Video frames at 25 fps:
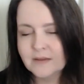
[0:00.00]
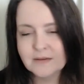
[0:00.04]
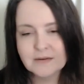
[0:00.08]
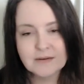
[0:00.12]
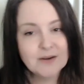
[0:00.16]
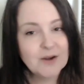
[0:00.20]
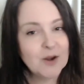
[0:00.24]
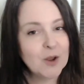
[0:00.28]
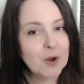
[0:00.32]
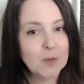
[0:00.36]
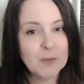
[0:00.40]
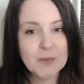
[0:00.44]

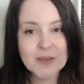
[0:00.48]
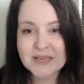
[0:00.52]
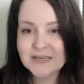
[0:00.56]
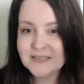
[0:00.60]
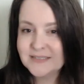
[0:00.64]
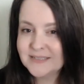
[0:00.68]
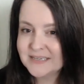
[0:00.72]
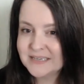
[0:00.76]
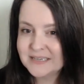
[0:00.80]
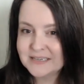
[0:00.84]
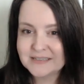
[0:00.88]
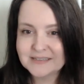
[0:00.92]
No big
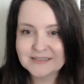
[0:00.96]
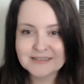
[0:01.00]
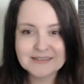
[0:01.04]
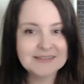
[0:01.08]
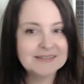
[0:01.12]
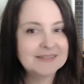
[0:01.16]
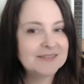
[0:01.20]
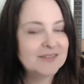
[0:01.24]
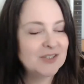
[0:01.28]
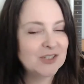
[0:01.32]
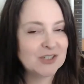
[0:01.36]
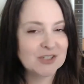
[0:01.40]

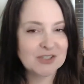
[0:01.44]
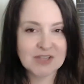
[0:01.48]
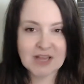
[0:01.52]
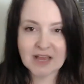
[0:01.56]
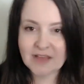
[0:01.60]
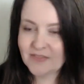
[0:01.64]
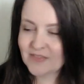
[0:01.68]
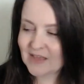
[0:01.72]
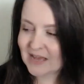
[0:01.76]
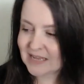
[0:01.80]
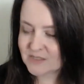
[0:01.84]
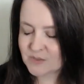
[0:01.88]
deal. Just
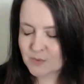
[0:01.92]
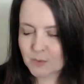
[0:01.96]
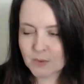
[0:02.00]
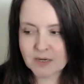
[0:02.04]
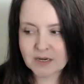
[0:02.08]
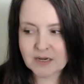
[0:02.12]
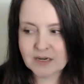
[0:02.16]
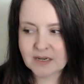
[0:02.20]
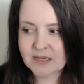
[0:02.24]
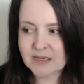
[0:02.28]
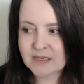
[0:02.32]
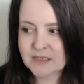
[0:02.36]
that's what
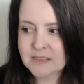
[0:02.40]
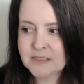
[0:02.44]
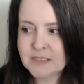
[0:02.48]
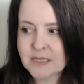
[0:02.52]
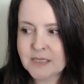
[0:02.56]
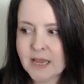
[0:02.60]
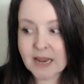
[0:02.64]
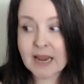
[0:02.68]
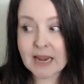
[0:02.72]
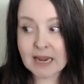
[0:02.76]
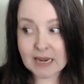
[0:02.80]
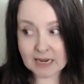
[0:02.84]
it is.
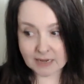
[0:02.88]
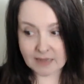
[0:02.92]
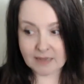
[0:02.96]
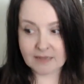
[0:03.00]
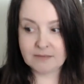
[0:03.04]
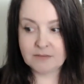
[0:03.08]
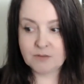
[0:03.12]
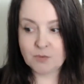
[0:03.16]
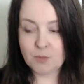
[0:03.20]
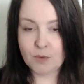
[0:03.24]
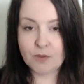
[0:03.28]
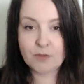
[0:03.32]

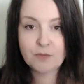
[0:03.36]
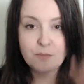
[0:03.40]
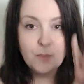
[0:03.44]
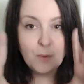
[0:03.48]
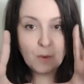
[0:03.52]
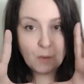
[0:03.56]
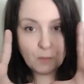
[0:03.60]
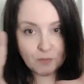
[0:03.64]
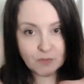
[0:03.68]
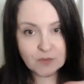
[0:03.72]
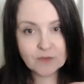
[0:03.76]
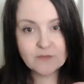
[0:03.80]
And with
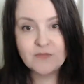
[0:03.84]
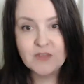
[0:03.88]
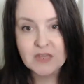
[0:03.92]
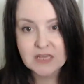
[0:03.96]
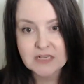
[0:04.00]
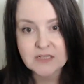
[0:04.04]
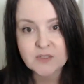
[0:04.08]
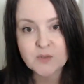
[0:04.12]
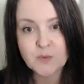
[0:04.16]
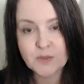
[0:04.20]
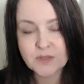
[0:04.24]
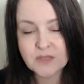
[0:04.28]
both of
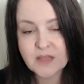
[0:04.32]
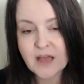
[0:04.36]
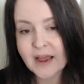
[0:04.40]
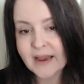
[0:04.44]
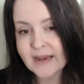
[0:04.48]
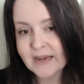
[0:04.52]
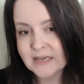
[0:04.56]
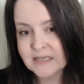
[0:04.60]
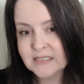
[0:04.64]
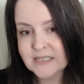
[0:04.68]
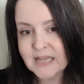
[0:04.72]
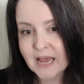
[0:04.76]
these, with
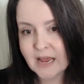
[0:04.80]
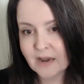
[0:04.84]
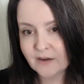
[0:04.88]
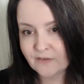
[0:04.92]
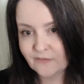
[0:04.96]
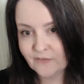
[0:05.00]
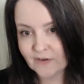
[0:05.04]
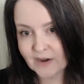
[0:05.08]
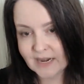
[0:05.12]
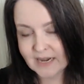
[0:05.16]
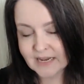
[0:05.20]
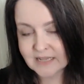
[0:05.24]
9 and
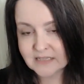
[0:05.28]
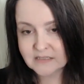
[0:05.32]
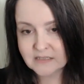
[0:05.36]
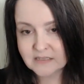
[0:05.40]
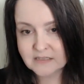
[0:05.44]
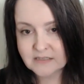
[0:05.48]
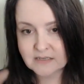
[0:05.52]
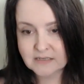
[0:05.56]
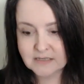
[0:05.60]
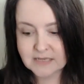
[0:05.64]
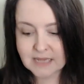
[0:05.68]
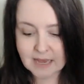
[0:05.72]
10,
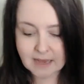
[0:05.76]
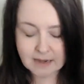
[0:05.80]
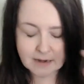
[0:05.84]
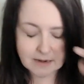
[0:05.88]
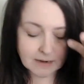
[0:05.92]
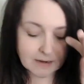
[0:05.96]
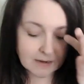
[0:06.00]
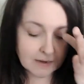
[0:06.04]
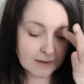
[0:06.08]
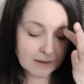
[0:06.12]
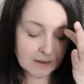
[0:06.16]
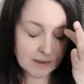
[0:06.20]
finances and
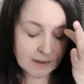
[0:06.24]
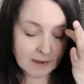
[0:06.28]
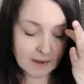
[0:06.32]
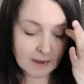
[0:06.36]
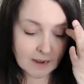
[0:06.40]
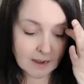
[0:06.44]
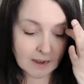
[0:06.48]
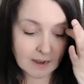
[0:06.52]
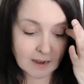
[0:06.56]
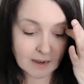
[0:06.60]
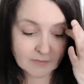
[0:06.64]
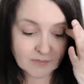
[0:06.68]
data,
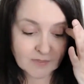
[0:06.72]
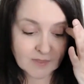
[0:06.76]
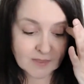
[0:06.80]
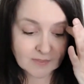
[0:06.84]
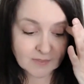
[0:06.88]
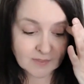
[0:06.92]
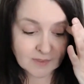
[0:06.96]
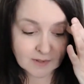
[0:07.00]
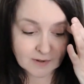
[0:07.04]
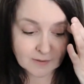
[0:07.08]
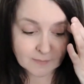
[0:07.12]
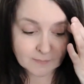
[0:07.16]
I think that